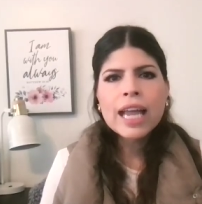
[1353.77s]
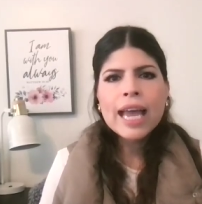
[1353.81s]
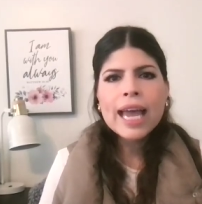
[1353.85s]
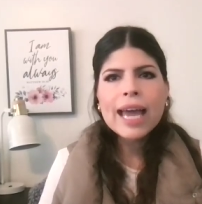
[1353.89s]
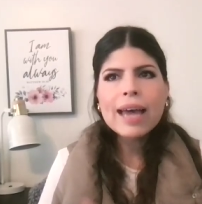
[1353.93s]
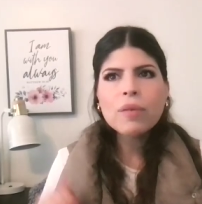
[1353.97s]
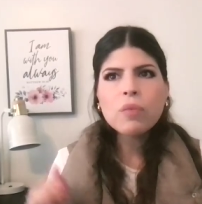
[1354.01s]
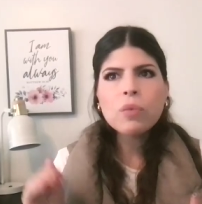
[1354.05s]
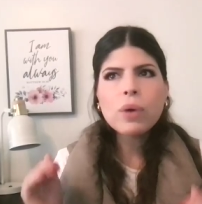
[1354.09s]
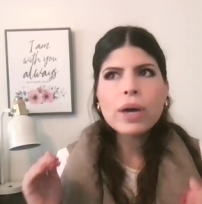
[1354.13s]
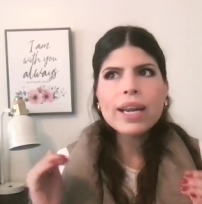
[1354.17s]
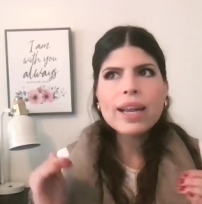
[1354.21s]

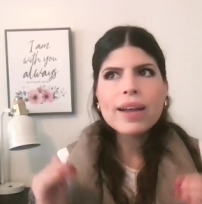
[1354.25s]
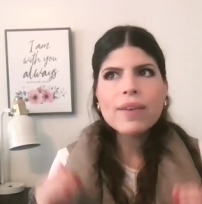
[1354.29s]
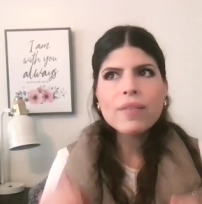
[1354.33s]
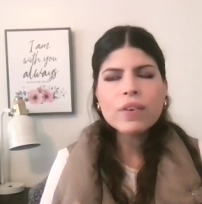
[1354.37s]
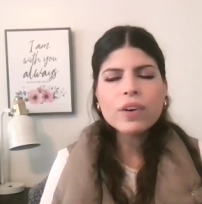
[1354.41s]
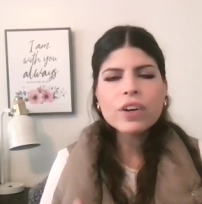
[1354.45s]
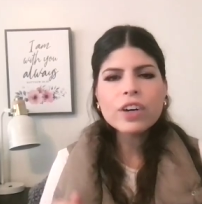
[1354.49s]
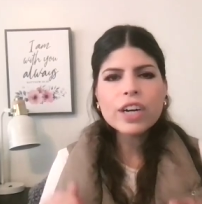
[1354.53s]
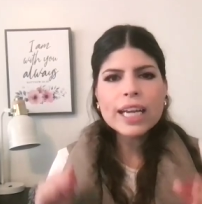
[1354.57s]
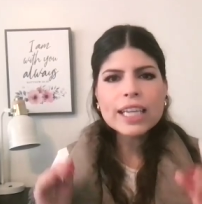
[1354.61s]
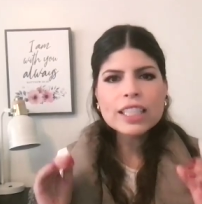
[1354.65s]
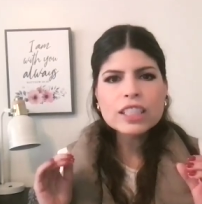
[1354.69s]
And
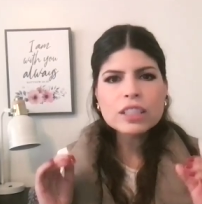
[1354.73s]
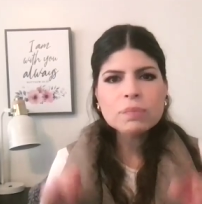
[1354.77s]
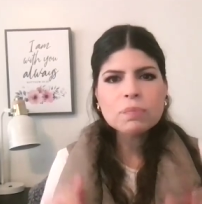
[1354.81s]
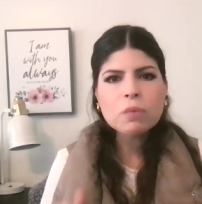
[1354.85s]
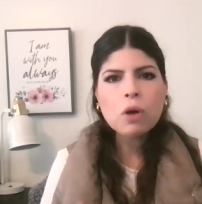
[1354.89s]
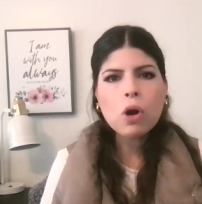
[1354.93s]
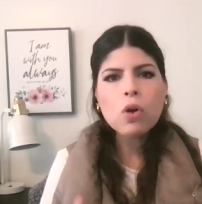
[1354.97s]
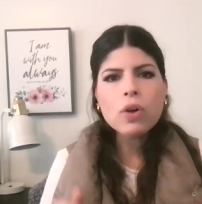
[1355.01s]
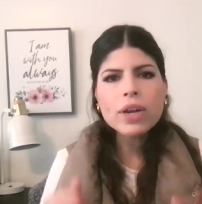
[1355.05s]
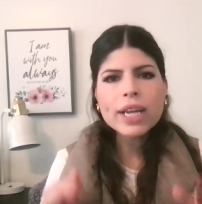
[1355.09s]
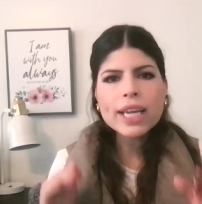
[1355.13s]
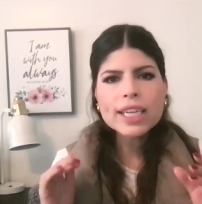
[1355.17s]
whatever is
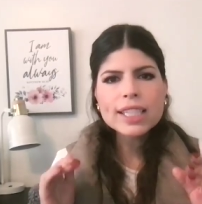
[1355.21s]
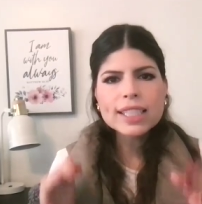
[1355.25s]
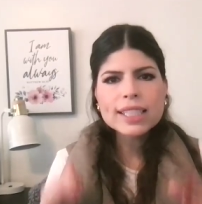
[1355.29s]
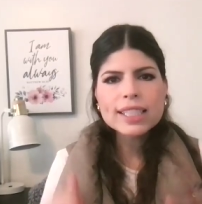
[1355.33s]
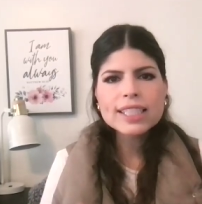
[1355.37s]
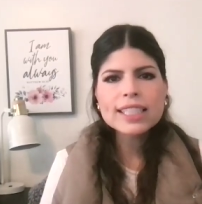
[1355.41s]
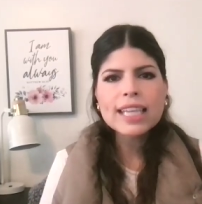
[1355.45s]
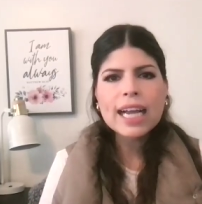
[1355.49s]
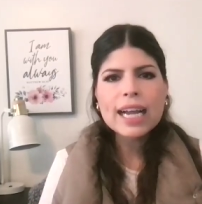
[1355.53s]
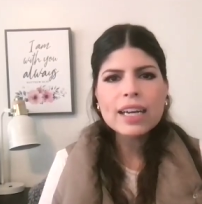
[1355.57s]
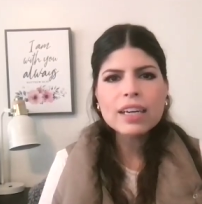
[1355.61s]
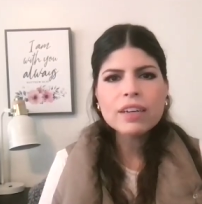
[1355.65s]
broken
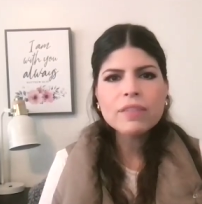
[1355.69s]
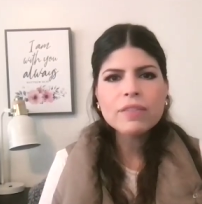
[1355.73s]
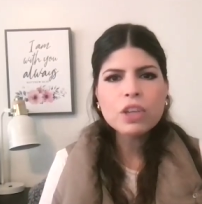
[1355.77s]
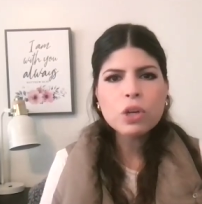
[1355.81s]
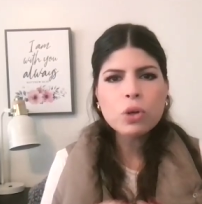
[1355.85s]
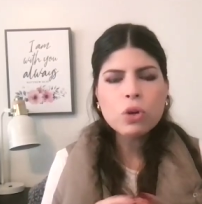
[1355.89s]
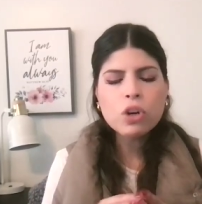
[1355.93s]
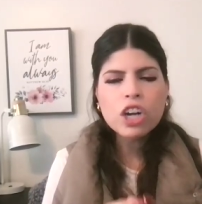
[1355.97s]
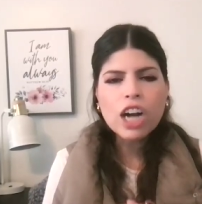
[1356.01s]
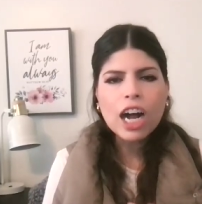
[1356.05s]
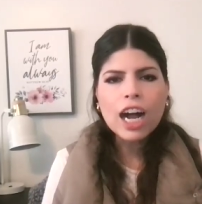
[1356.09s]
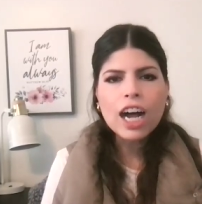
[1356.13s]
inside of
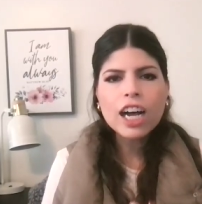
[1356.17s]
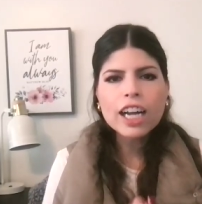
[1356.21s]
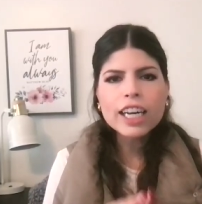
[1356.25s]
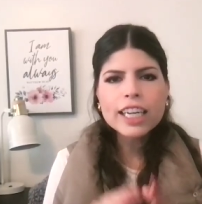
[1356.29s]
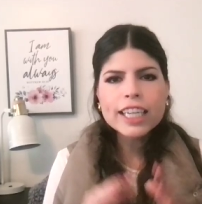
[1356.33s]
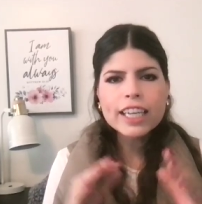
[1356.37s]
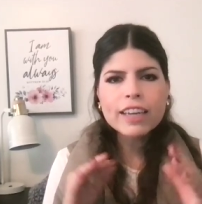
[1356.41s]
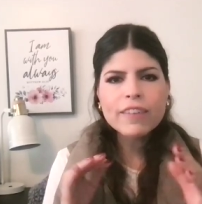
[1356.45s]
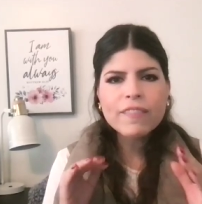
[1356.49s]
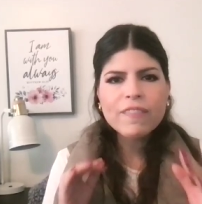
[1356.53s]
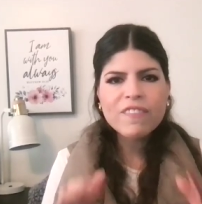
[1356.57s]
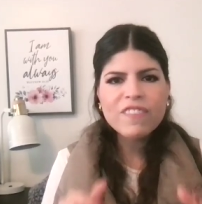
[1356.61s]
you,
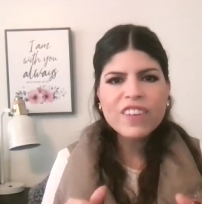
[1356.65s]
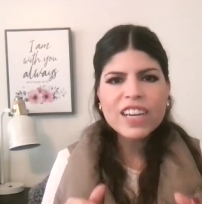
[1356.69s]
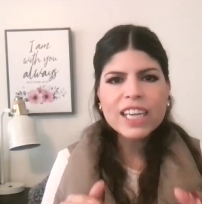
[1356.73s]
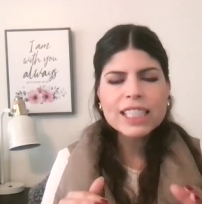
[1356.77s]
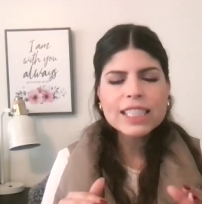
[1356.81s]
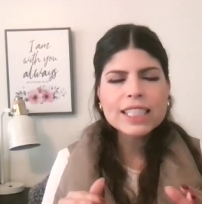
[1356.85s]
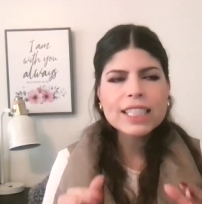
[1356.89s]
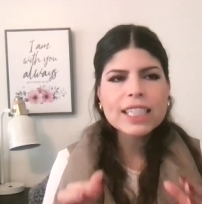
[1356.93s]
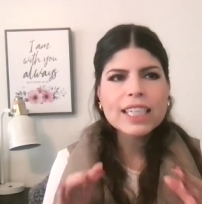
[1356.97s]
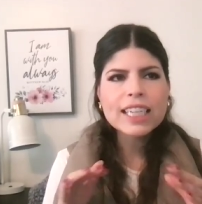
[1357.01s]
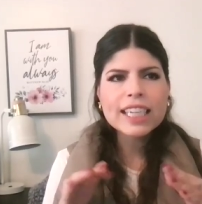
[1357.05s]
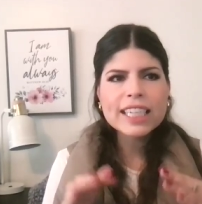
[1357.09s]
God can
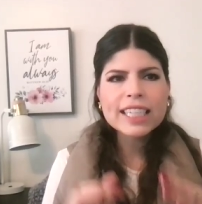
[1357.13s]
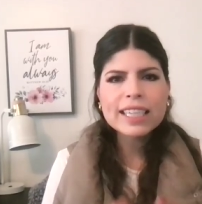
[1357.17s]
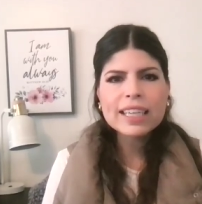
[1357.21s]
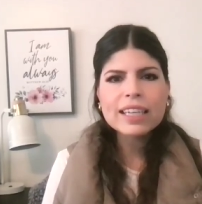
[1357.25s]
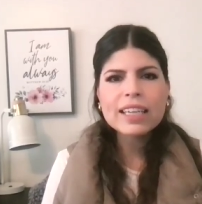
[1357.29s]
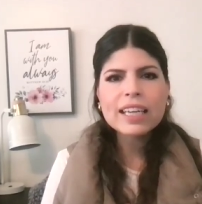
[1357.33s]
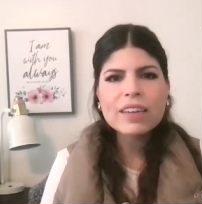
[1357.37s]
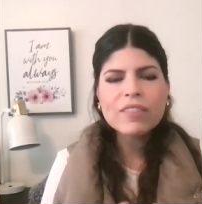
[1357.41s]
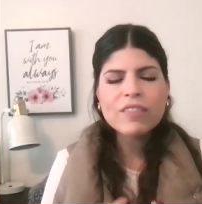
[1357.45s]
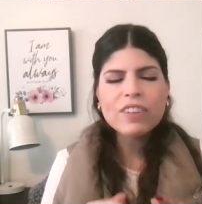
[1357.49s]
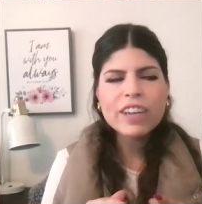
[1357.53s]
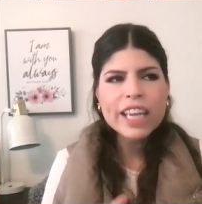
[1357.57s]
fix it
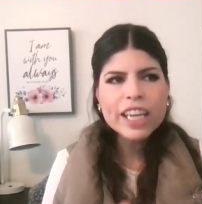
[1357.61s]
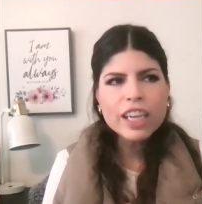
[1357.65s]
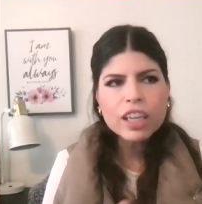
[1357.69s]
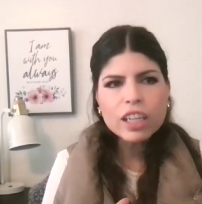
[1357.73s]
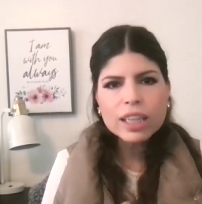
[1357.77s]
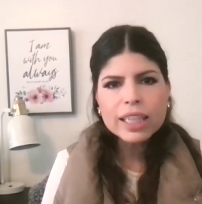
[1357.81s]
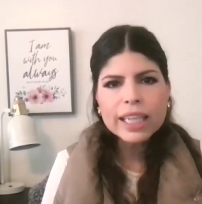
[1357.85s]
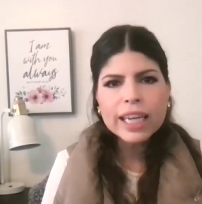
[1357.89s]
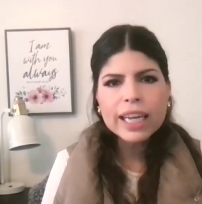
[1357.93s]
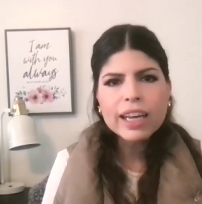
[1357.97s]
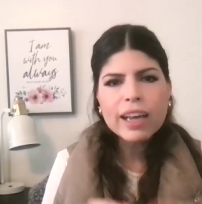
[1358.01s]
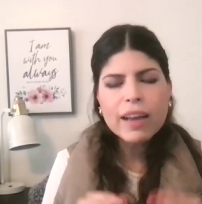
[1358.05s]
and
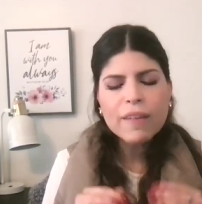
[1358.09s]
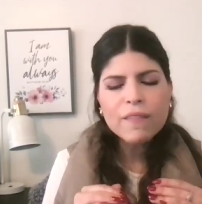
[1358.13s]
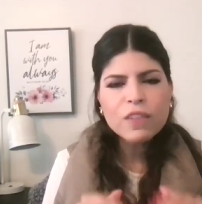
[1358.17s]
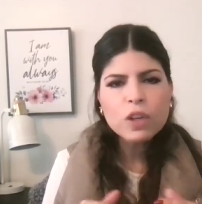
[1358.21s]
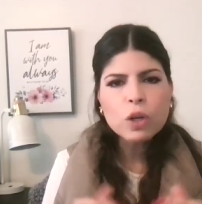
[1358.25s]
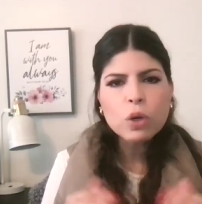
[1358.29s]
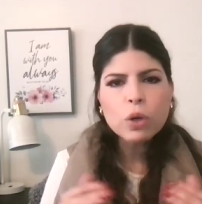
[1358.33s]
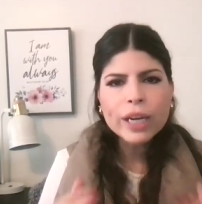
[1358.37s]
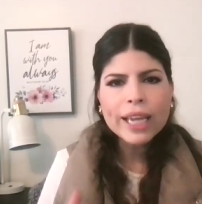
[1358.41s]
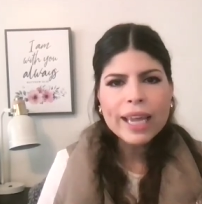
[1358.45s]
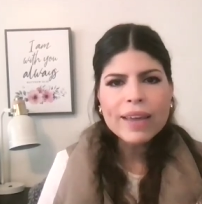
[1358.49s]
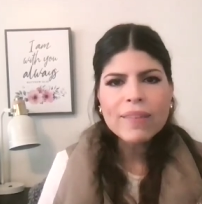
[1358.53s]
heal it if
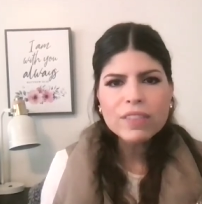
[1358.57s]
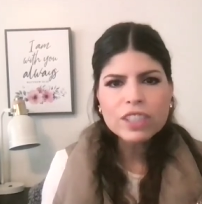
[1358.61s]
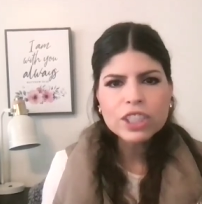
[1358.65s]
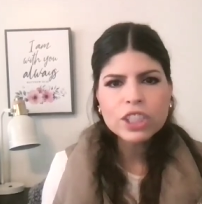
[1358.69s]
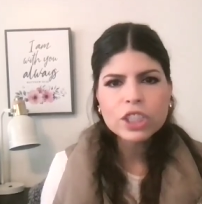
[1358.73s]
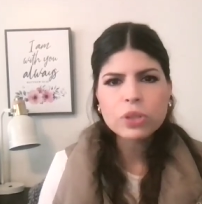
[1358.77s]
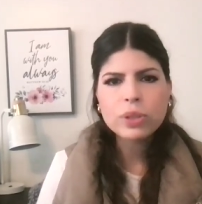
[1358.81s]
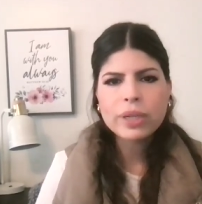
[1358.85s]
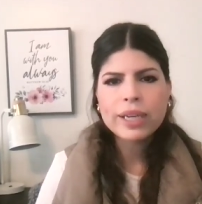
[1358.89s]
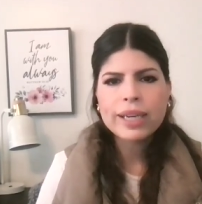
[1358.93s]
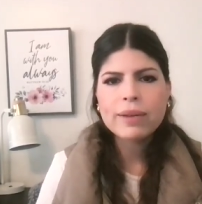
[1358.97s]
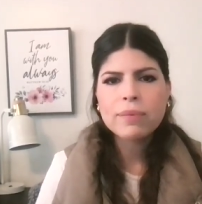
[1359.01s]
you give it
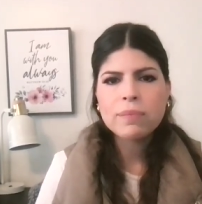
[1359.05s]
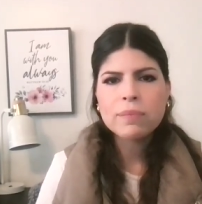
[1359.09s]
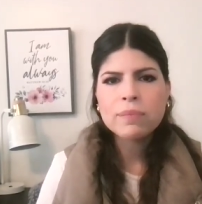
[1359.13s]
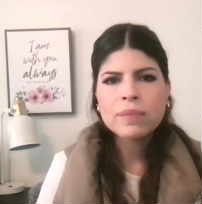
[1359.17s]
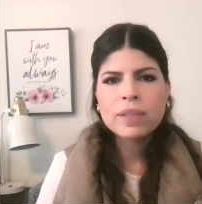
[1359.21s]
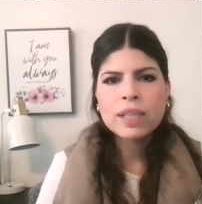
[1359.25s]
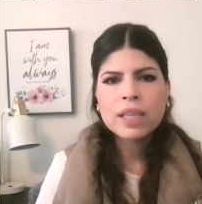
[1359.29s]
to him.